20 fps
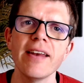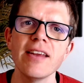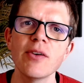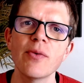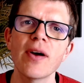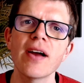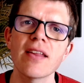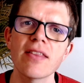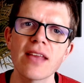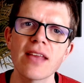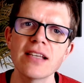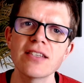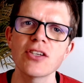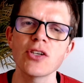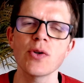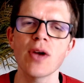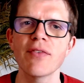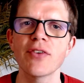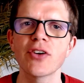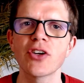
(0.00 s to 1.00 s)
Anyway, they
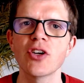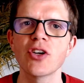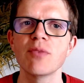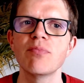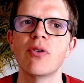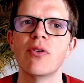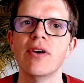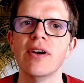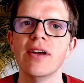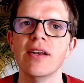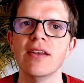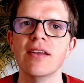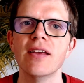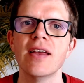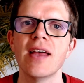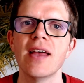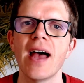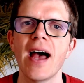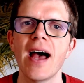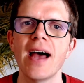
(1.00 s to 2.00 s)
do have a good point,
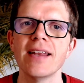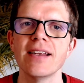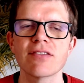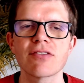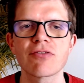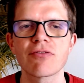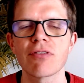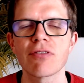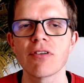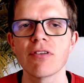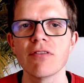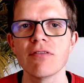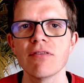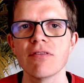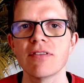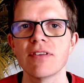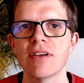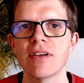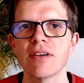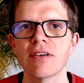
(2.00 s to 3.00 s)
and it's true
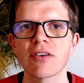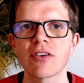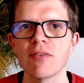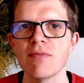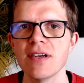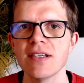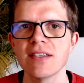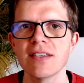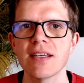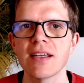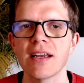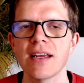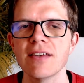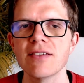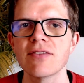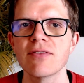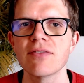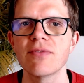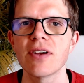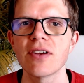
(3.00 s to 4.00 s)
that committing
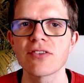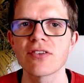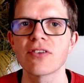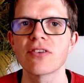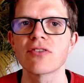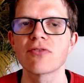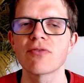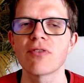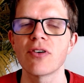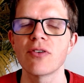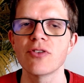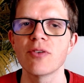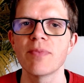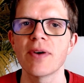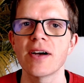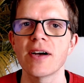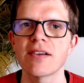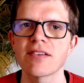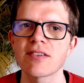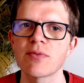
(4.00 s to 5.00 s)
into version control your
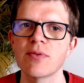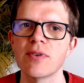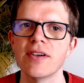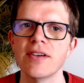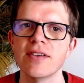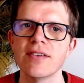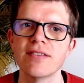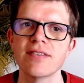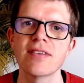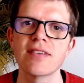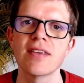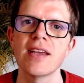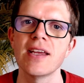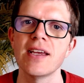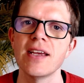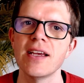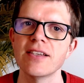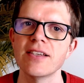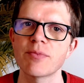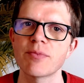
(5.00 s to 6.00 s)
passwords
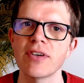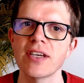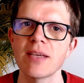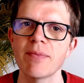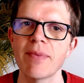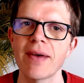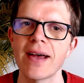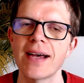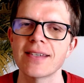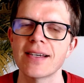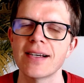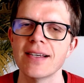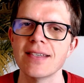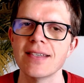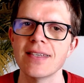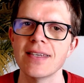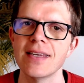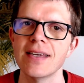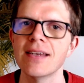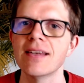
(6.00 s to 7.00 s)
is a pretty bad
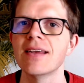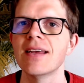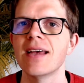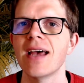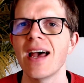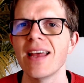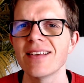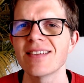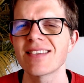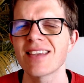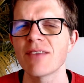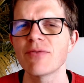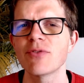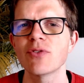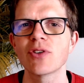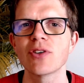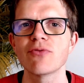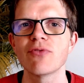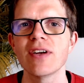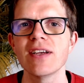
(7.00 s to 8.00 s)
idea, and there's
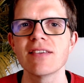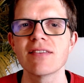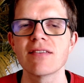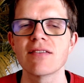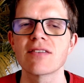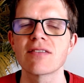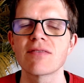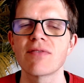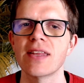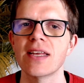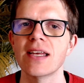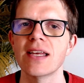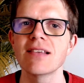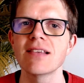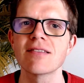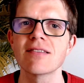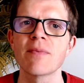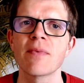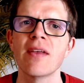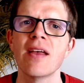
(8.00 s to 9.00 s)
several good reasons for
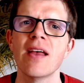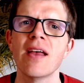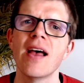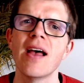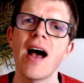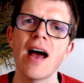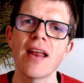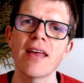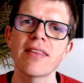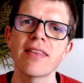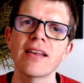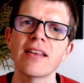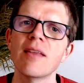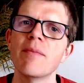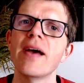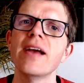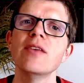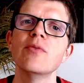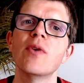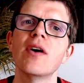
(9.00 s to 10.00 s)
this. And I think the
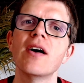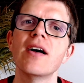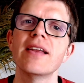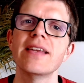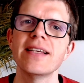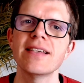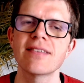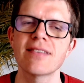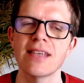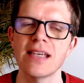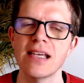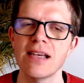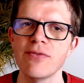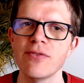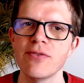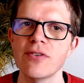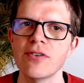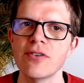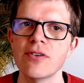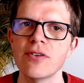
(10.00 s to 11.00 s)
main one is that
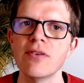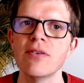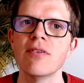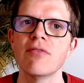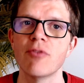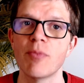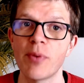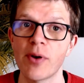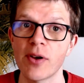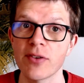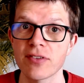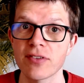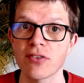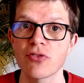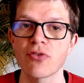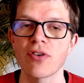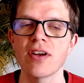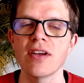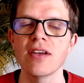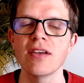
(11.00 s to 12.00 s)
if your
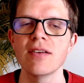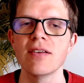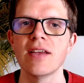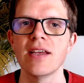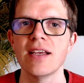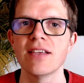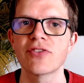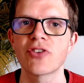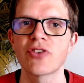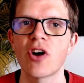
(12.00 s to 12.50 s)
repository is